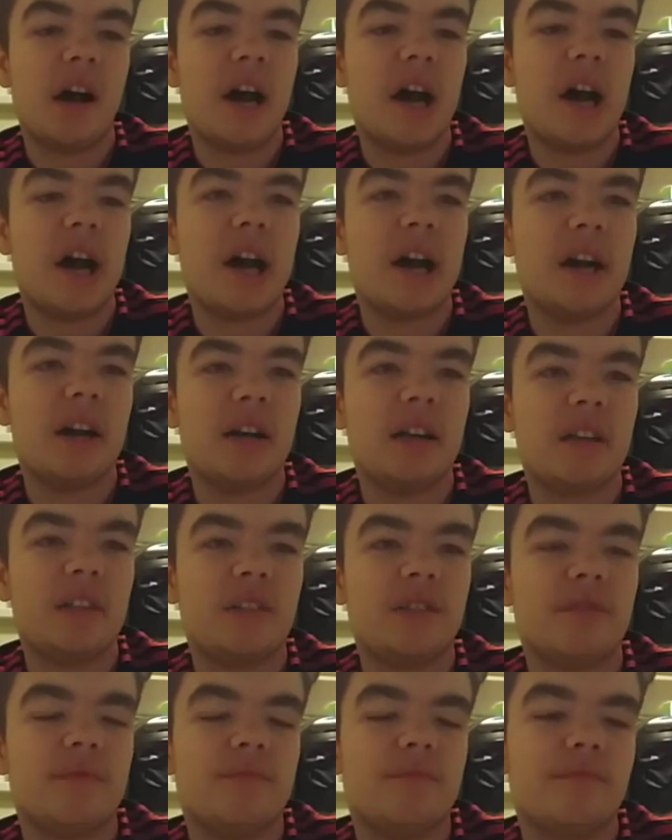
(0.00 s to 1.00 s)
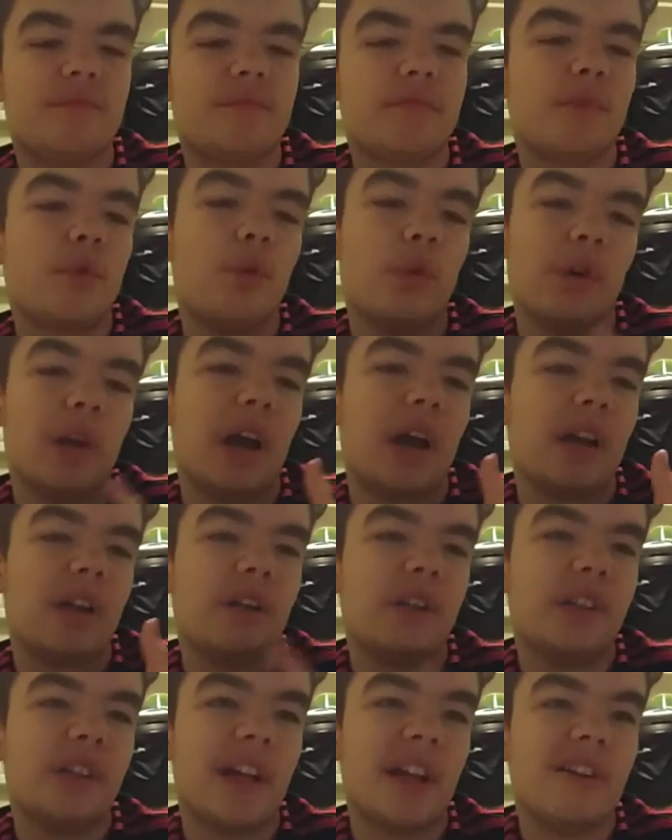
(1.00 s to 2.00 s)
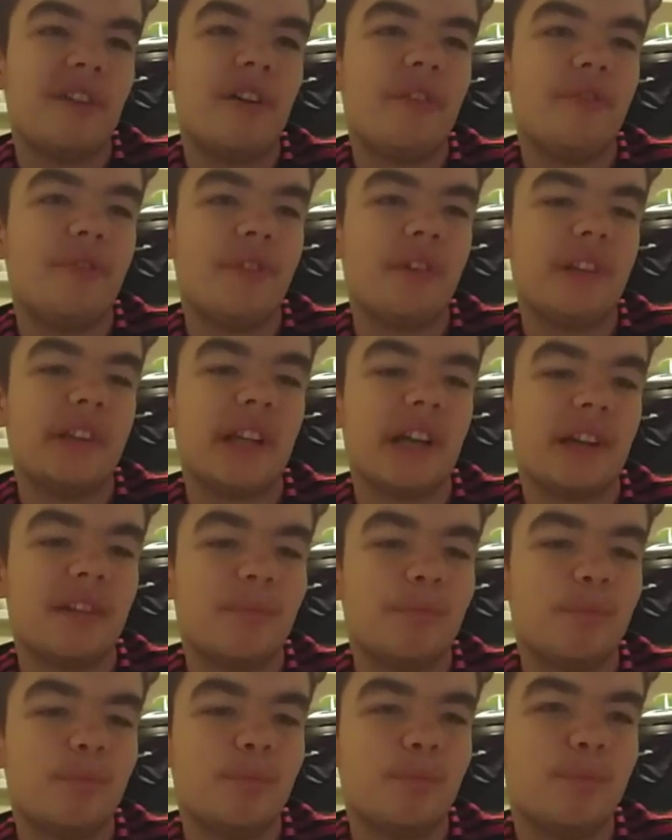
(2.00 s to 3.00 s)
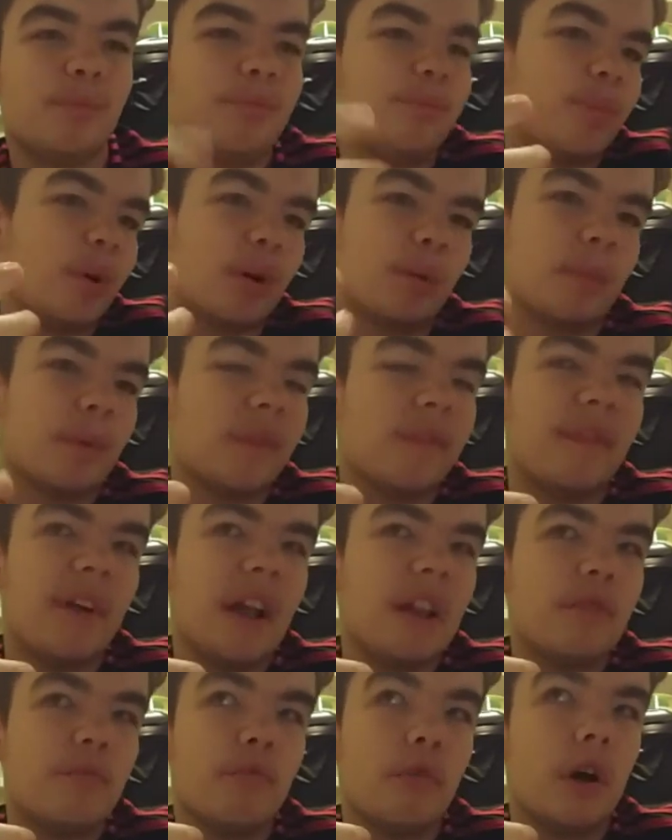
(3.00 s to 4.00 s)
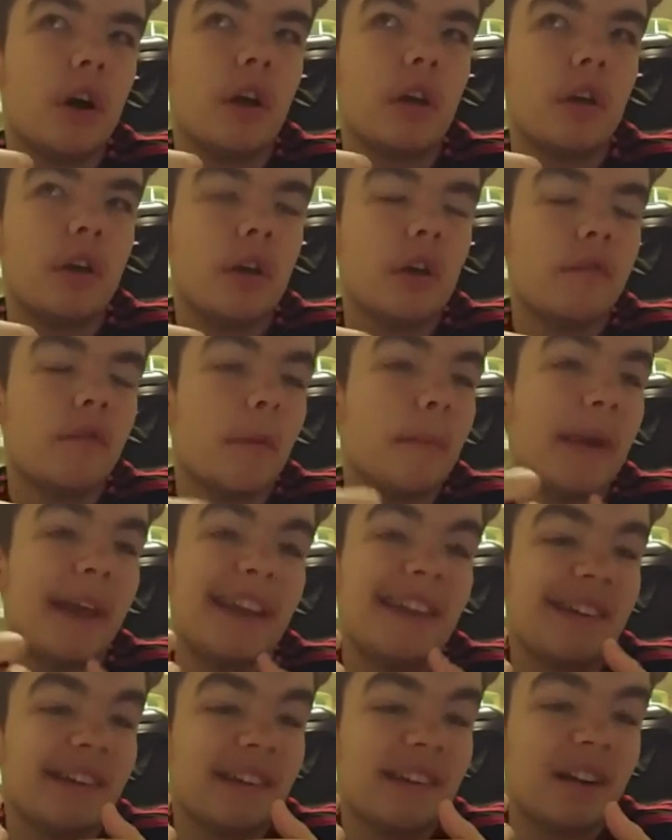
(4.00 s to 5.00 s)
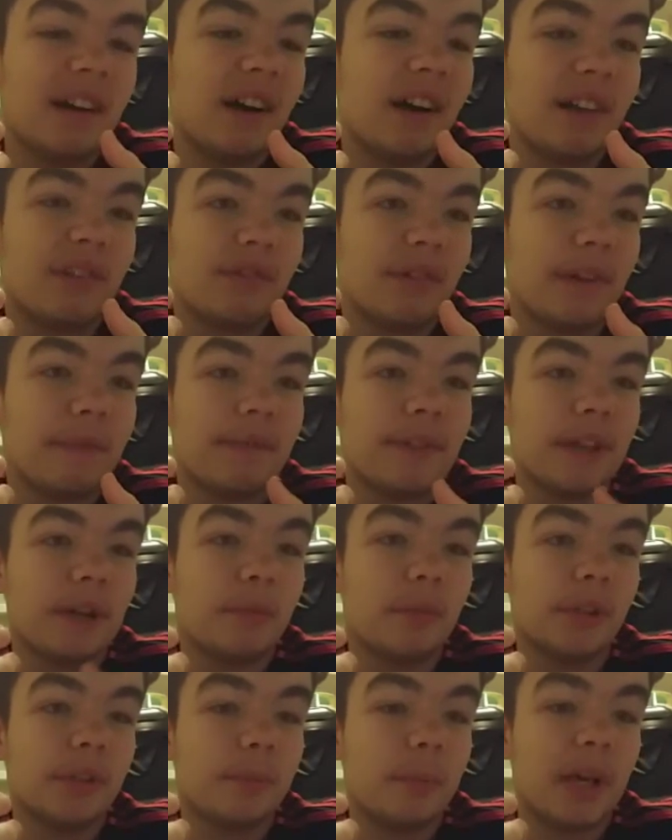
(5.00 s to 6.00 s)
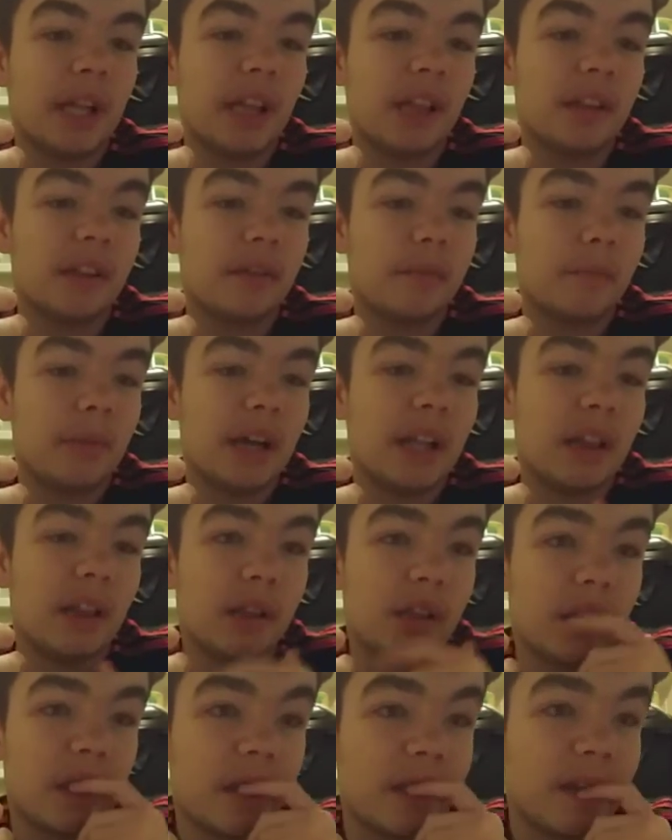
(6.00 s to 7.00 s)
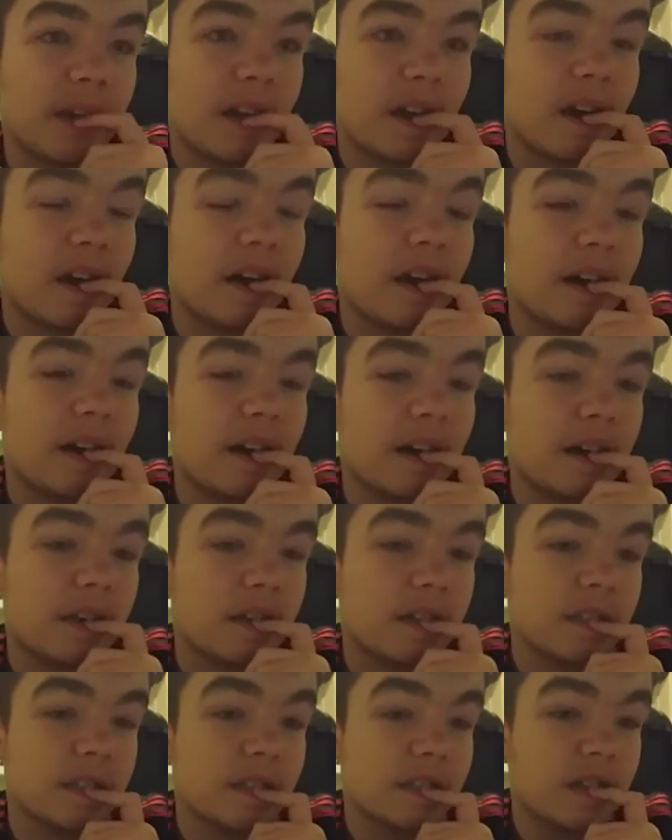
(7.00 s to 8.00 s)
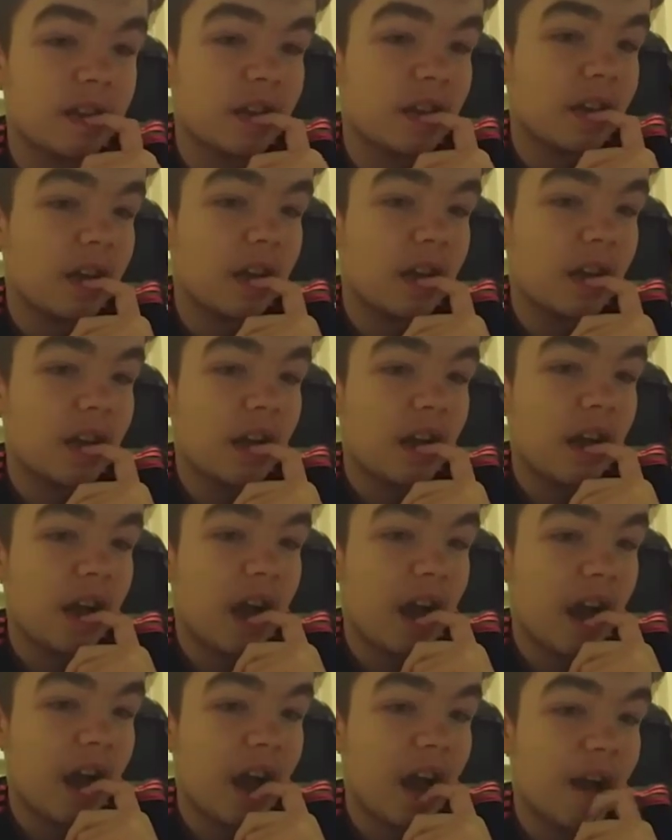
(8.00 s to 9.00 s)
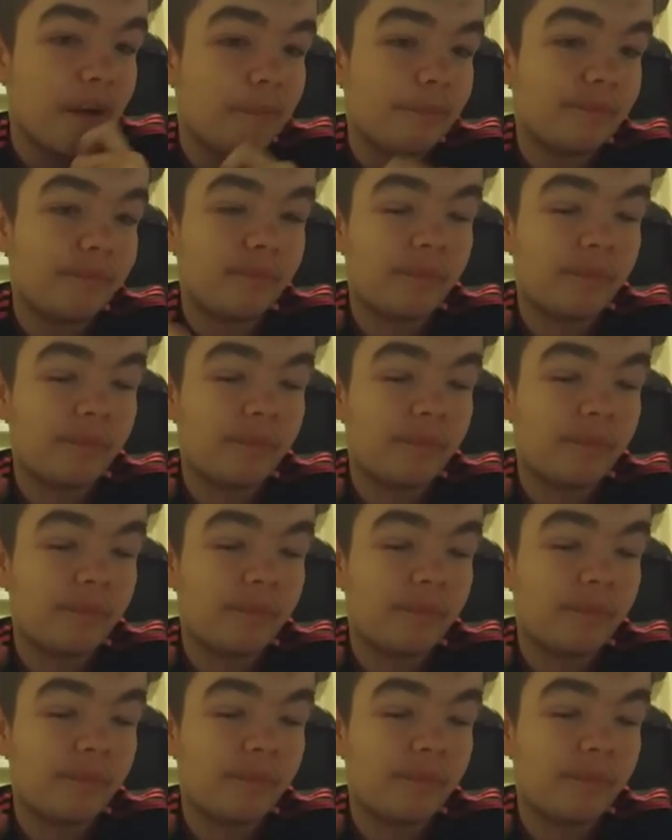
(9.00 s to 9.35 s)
and O'Neill got sent off for a second bookable offence. But me, I don't even think it was a penalty, and um,